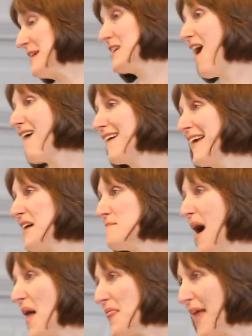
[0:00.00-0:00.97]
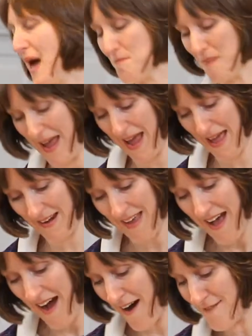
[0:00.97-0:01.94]
be talking about that
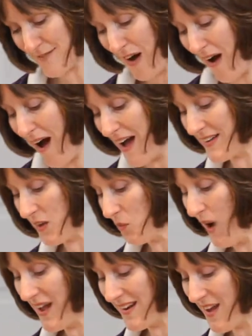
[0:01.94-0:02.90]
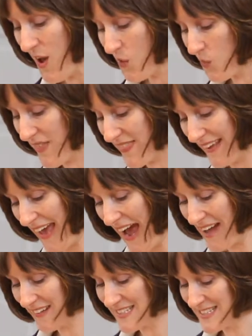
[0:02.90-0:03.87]
man of God, the one with the
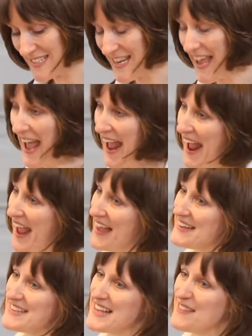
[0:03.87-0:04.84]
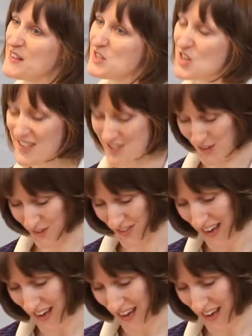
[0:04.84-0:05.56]
calloused hands and the gentle